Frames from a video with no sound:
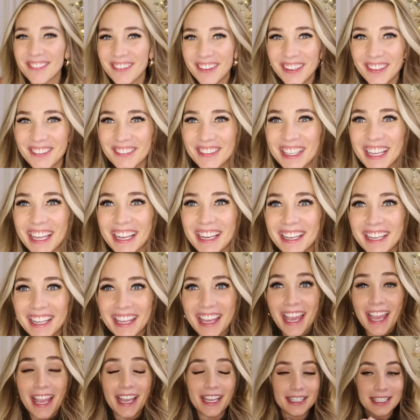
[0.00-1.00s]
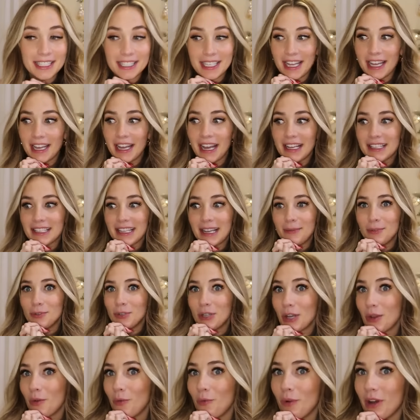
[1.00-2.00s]
welcome to KennaDee Kay. Today guys, I'm
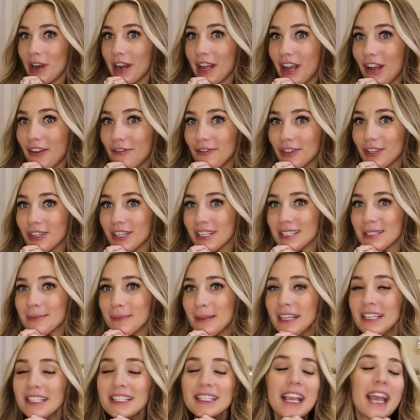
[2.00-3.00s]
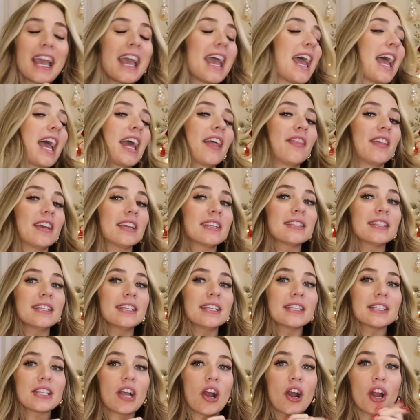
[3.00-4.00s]
doing what I got for Christmas. And this
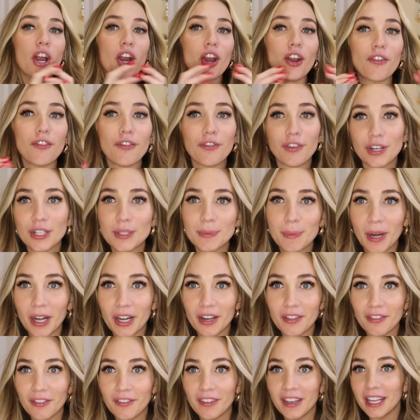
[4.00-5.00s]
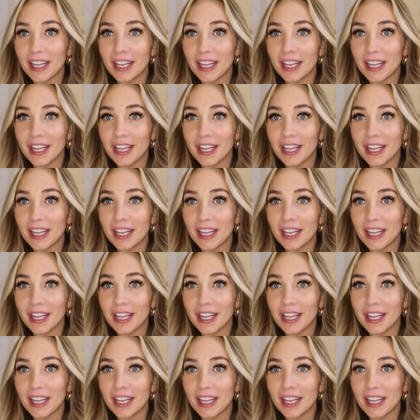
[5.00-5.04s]
is our first part of the